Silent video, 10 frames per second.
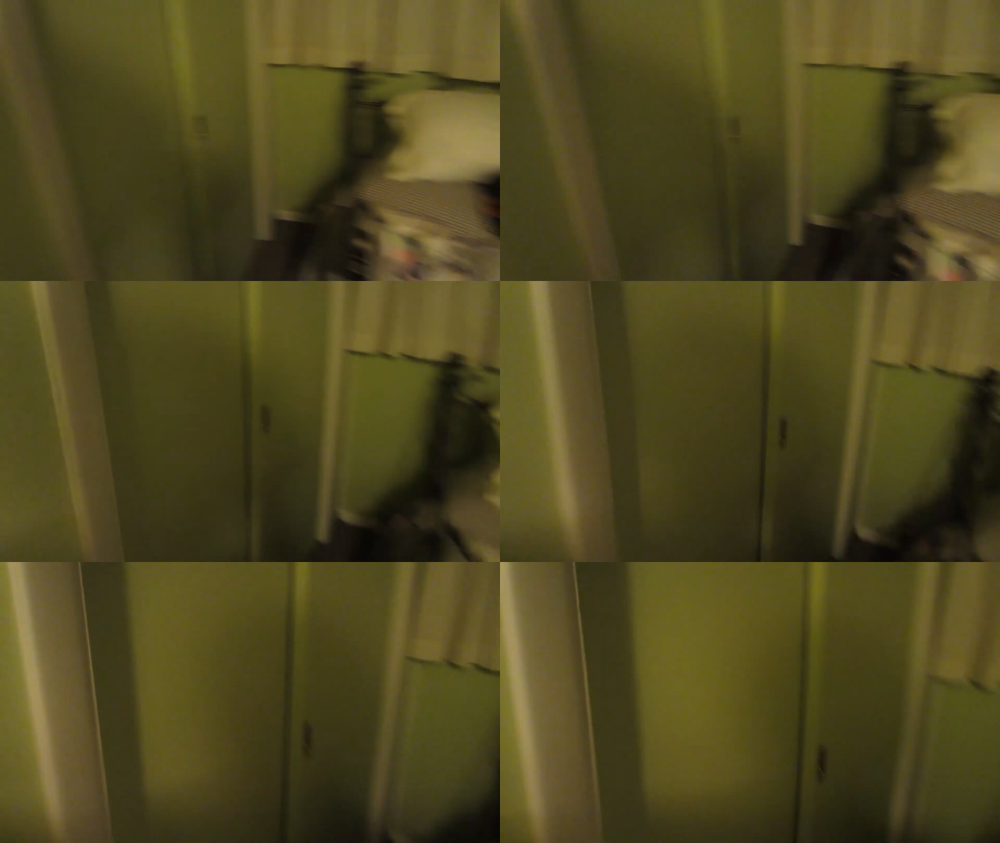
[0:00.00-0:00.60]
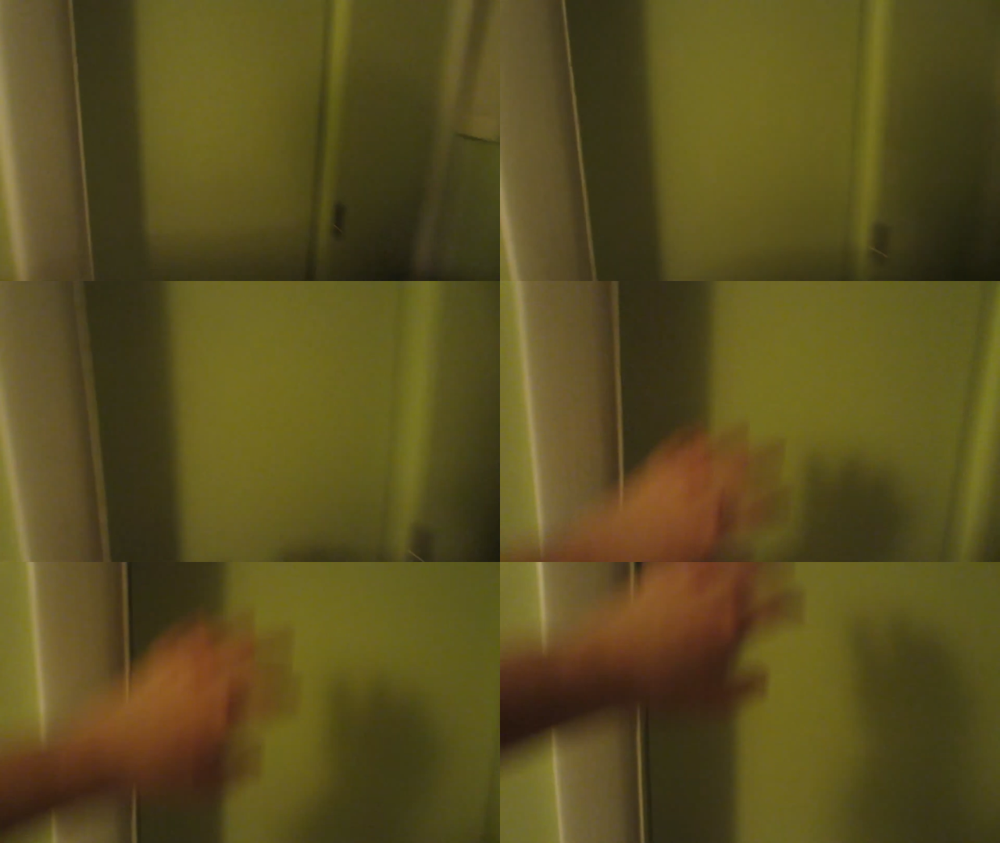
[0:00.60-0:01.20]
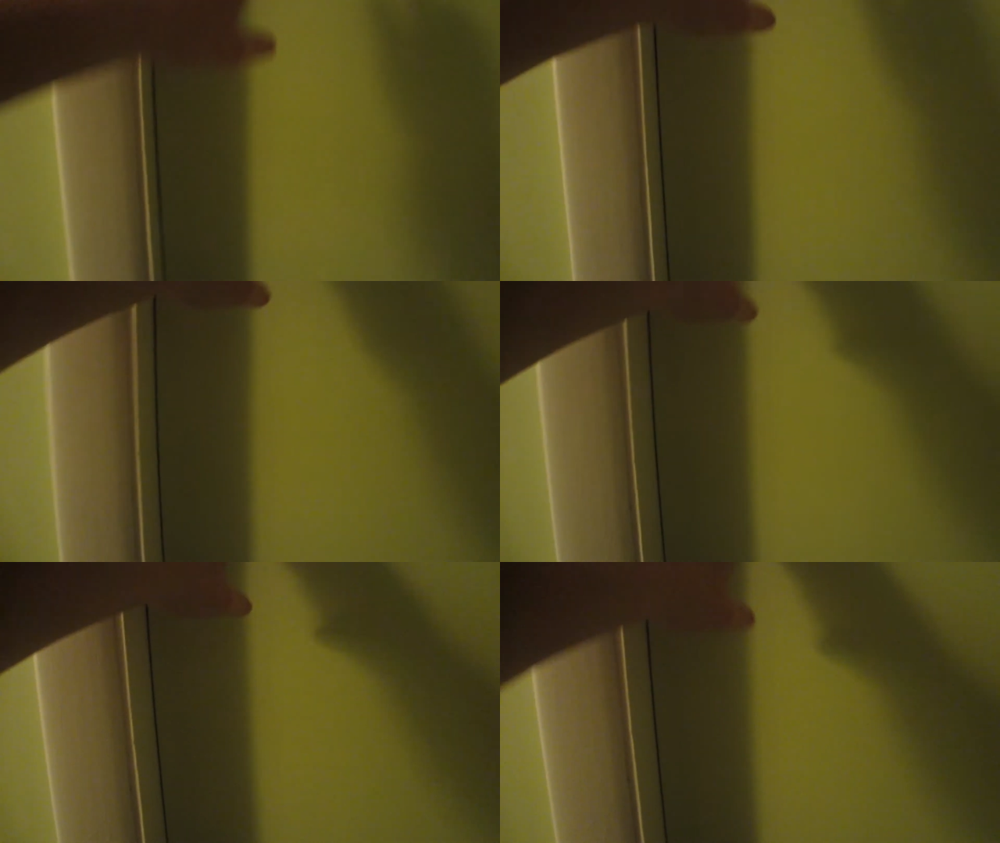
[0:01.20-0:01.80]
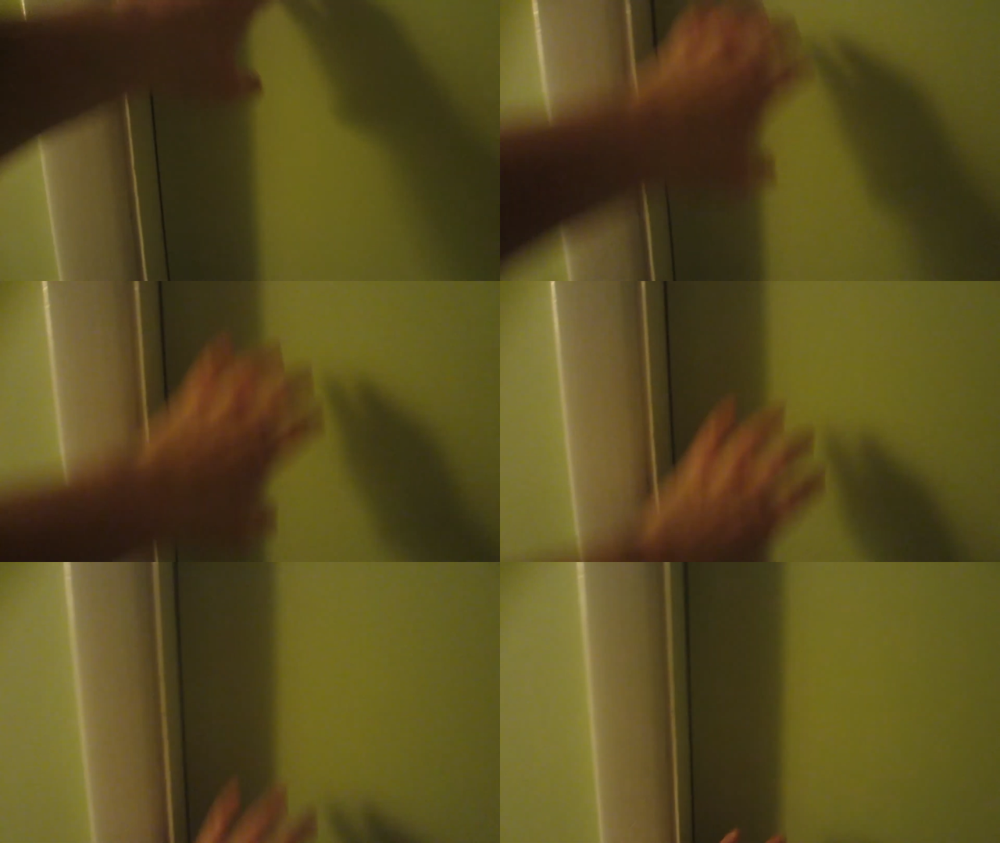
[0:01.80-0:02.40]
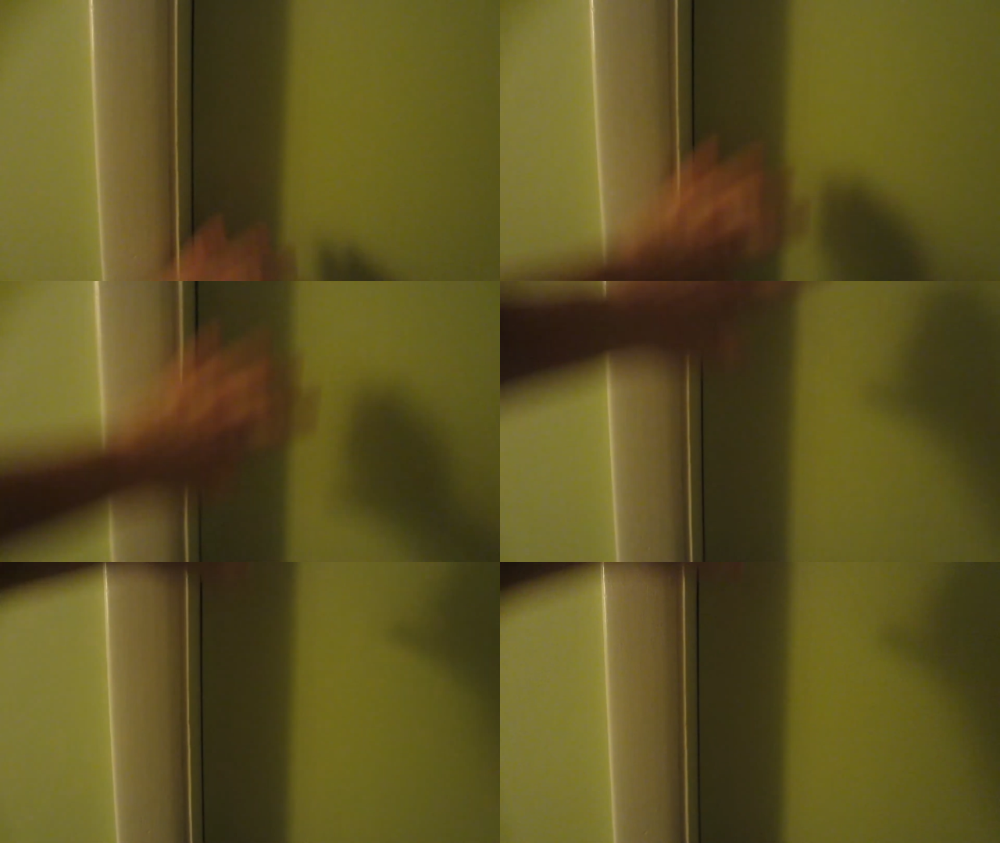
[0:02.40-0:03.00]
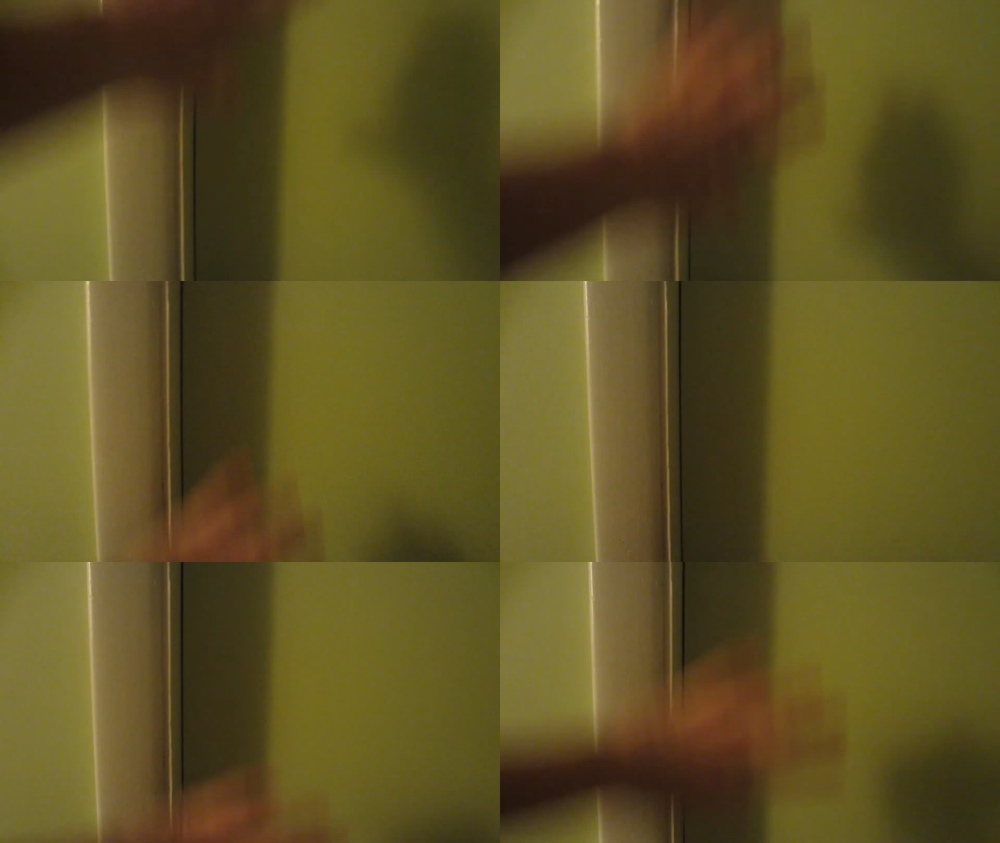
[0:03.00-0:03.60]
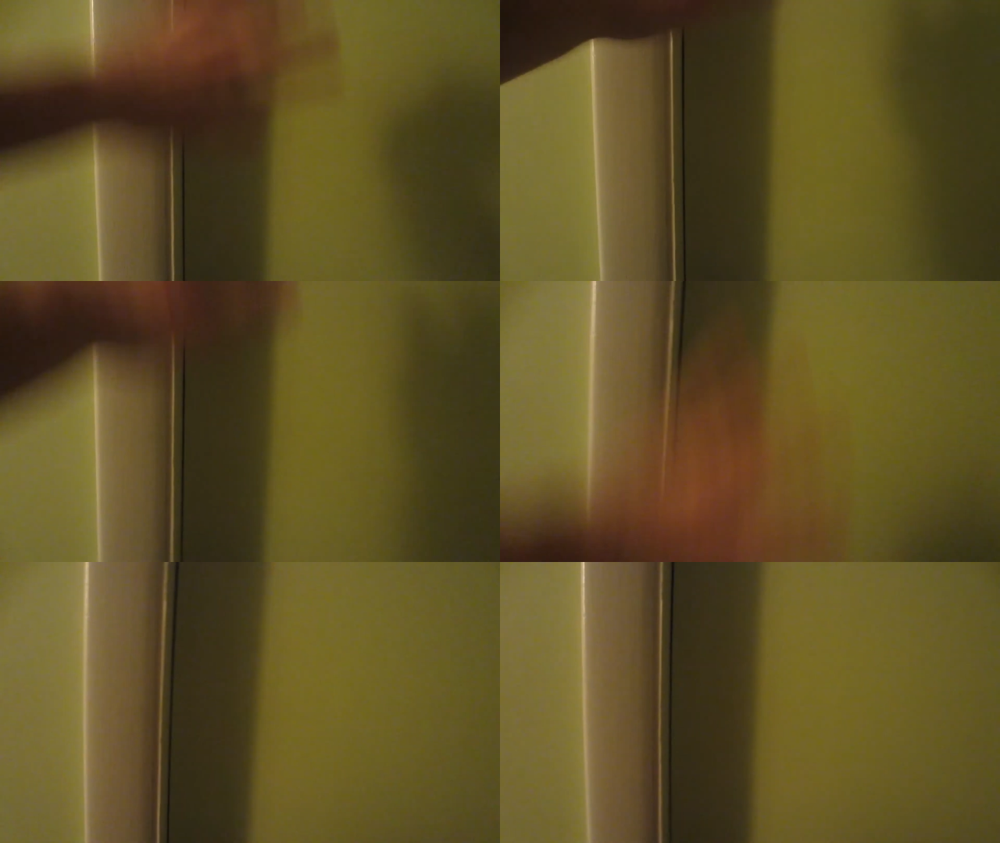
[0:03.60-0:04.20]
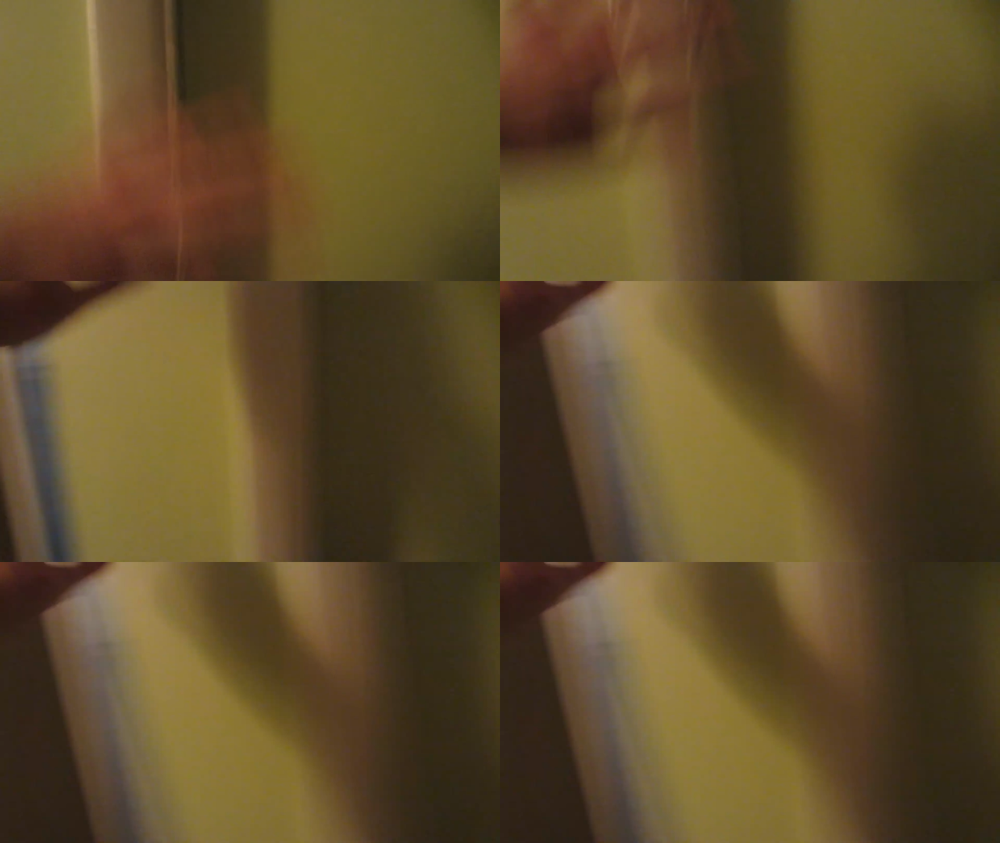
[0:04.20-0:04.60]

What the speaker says: Nobody's mouth can be seen.